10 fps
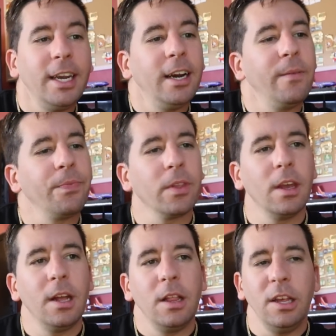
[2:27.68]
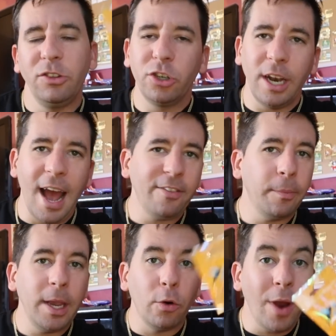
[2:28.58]
here. This is going to have
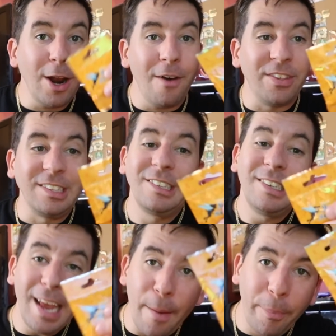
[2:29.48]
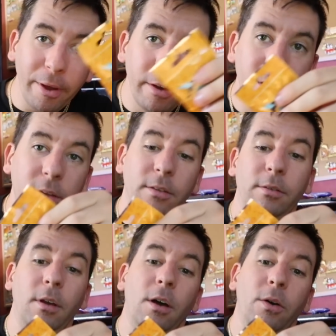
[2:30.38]
to be a right off the snip.
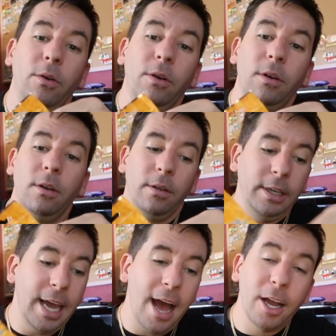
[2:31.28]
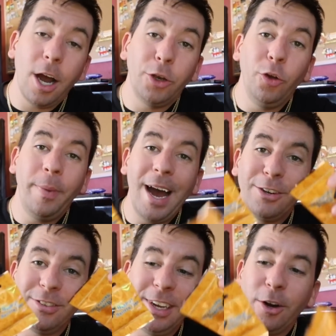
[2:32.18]
So yeah, I've got 2
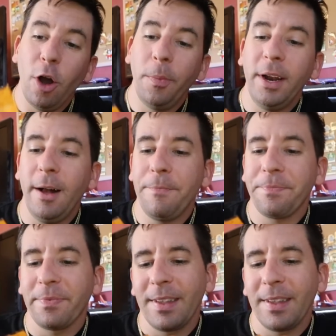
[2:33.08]
pouches here, open up.